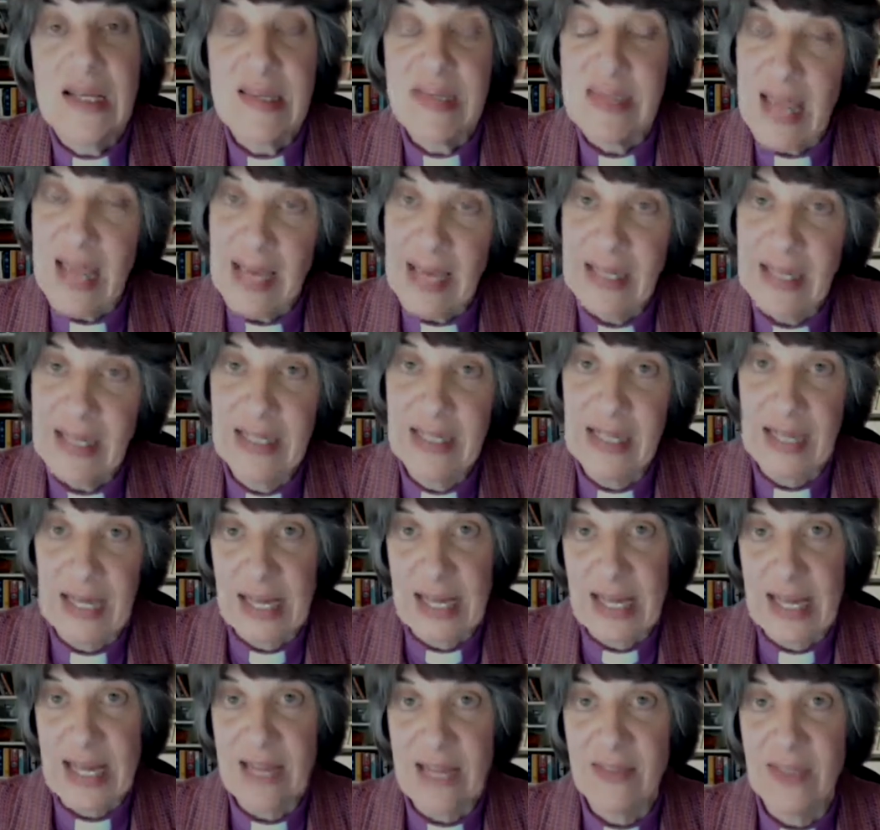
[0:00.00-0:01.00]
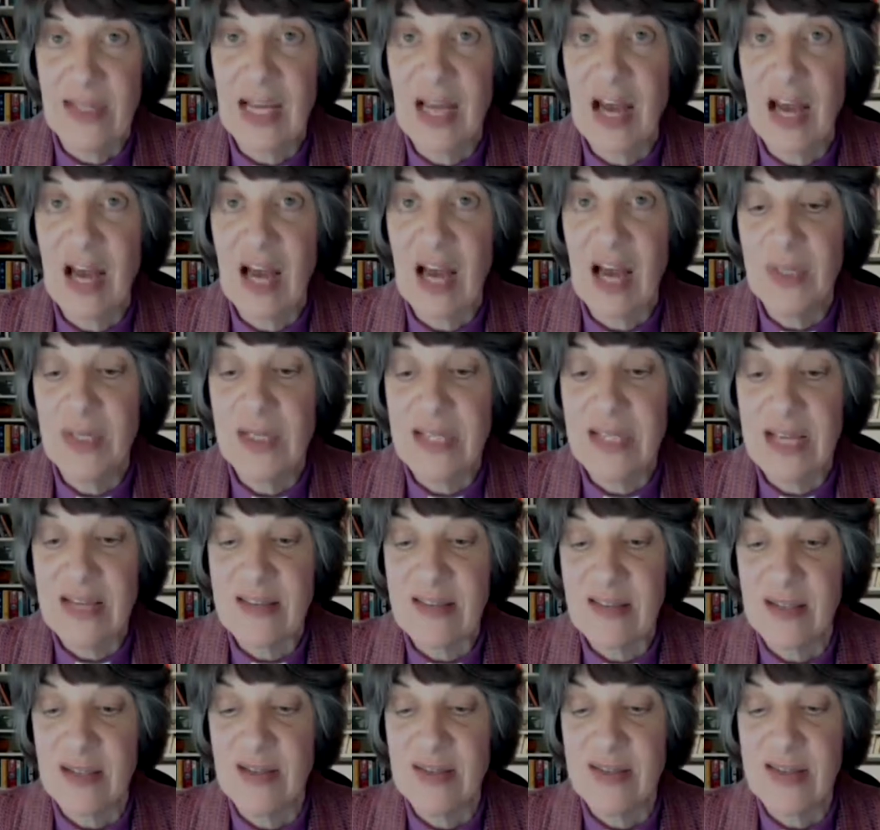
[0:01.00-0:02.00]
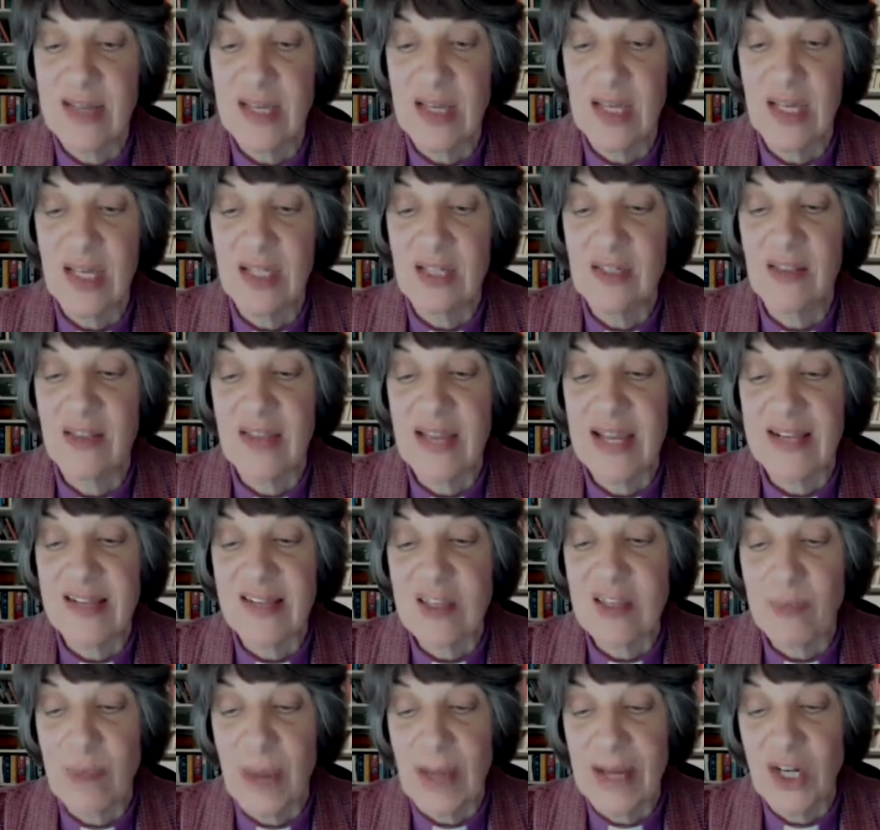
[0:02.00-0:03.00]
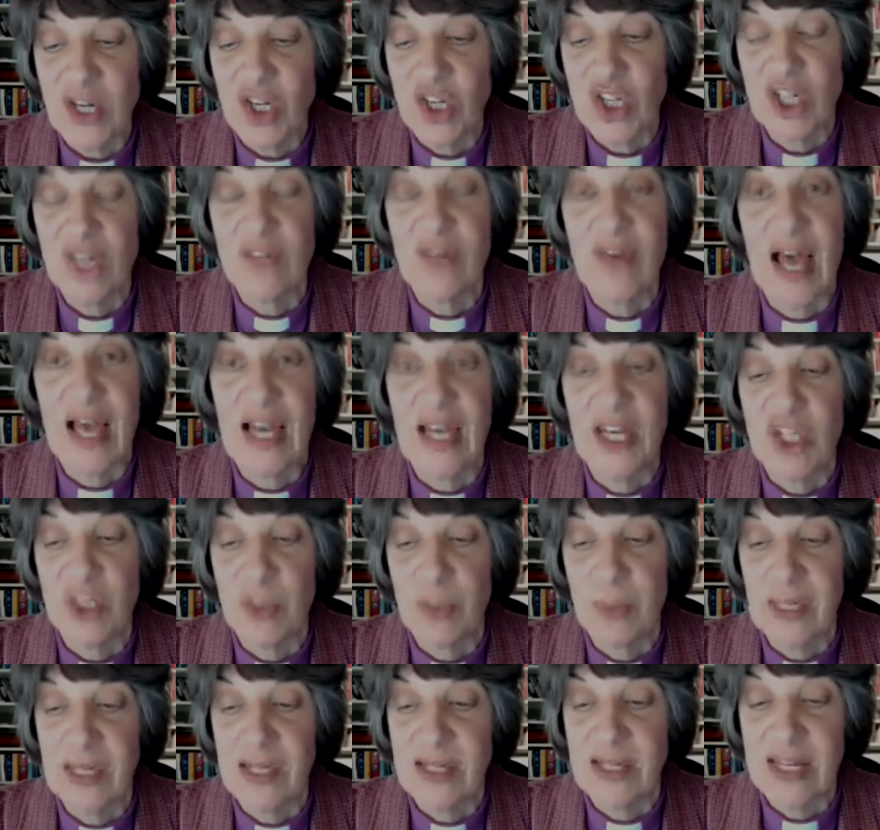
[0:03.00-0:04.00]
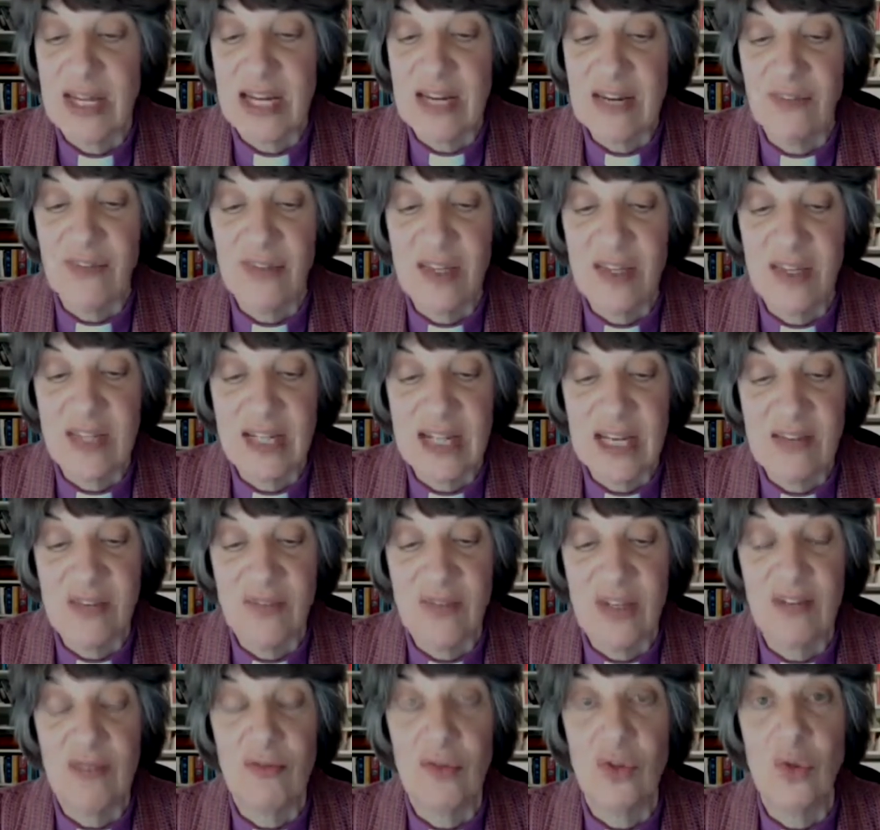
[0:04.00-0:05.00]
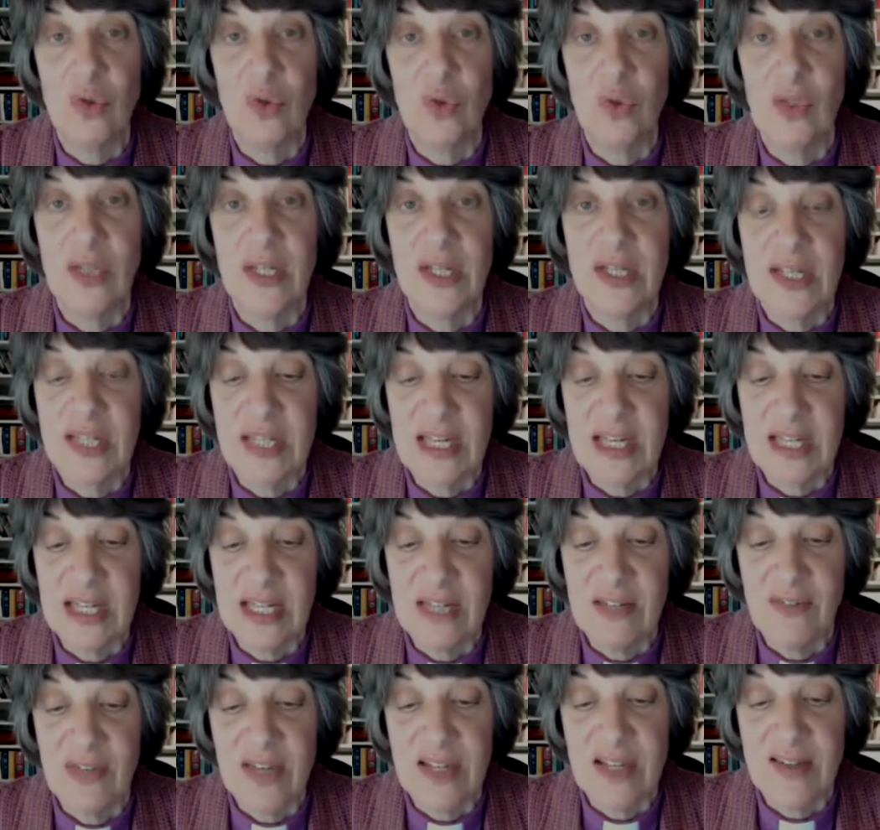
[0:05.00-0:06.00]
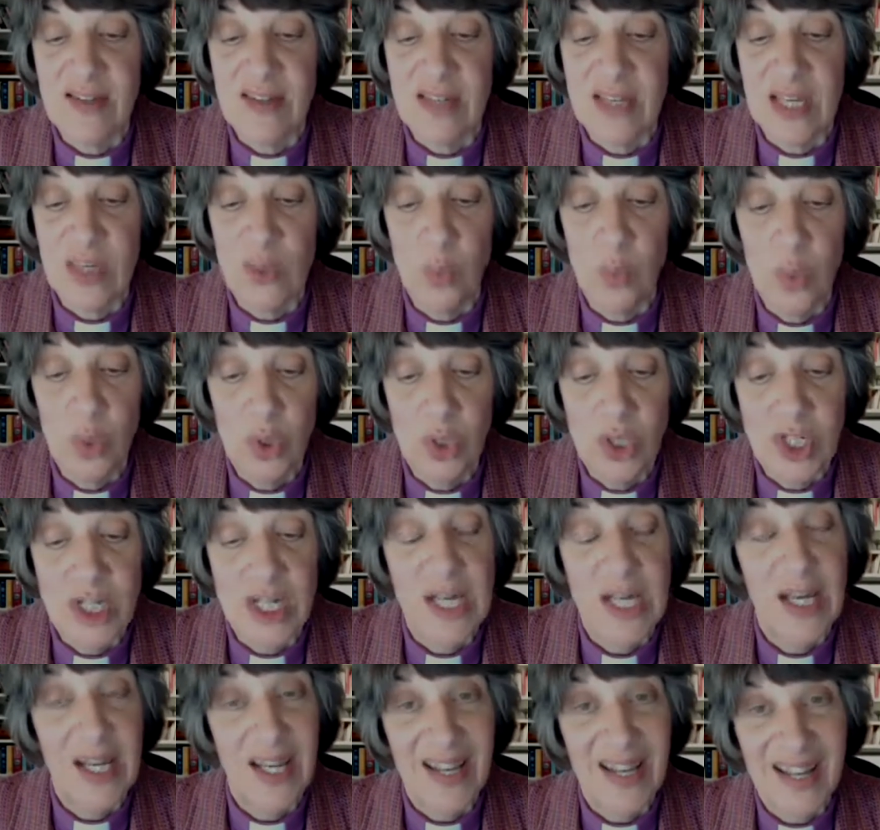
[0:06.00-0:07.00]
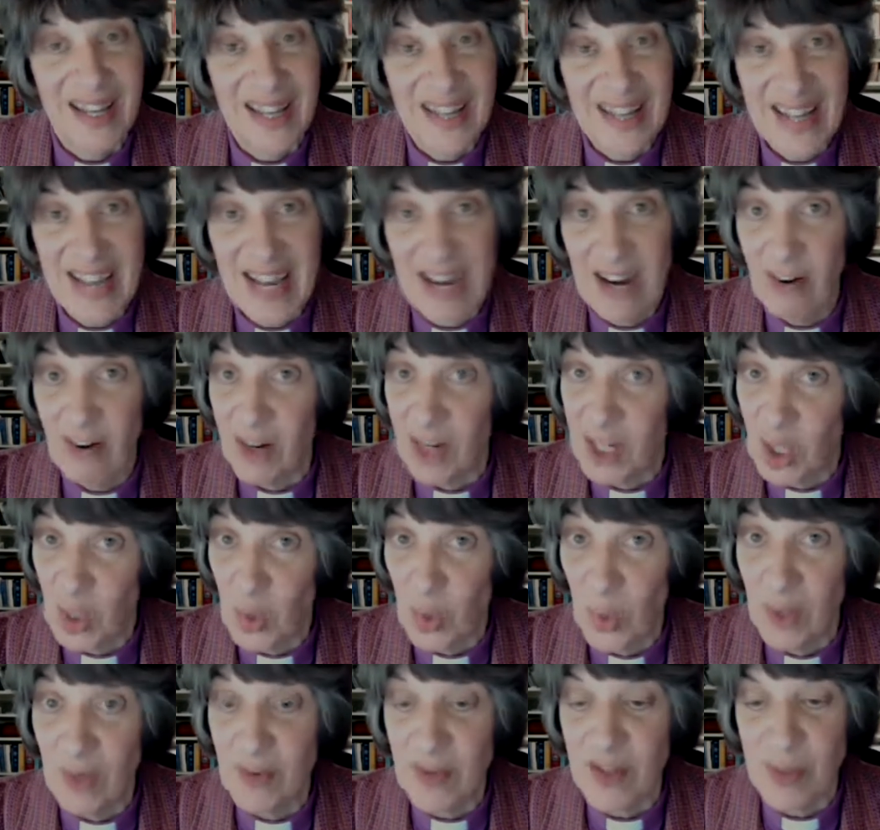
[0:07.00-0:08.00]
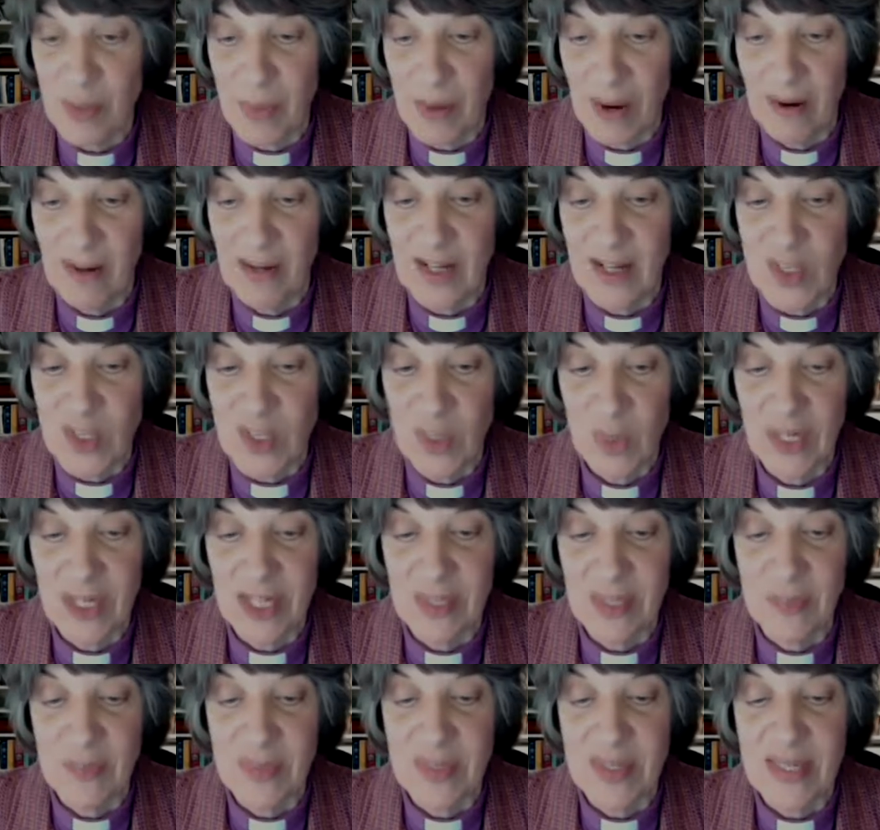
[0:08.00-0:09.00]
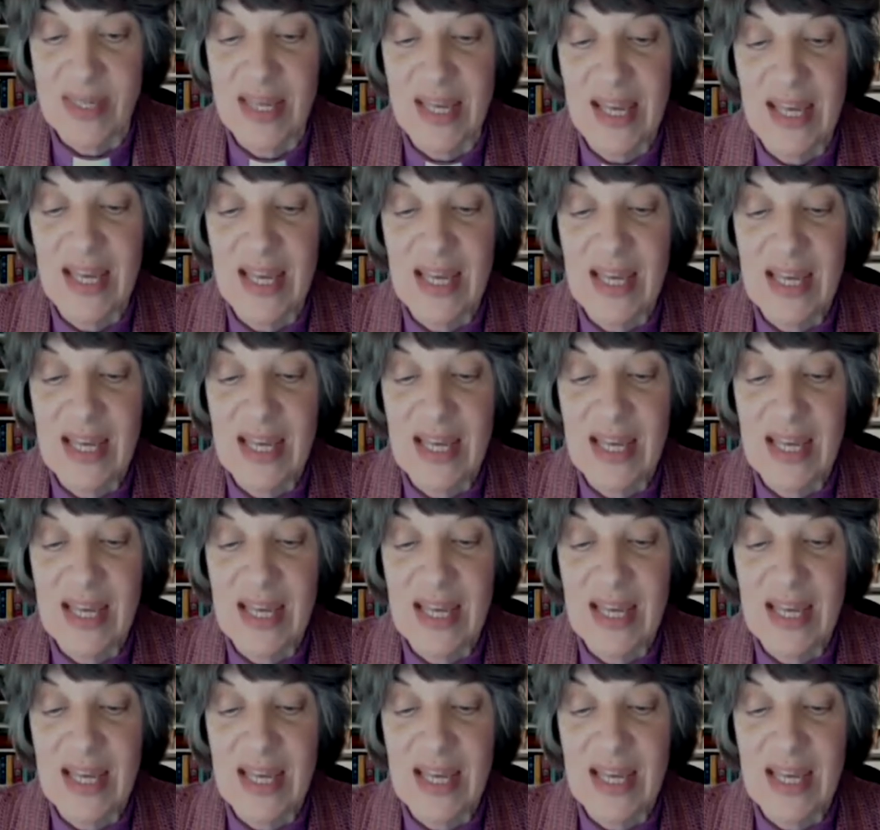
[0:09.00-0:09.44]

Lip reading: Secondly, the government is concerned that the expansion of eligibility for the DV rule and DDVC would, and here I quote Baroness Williams,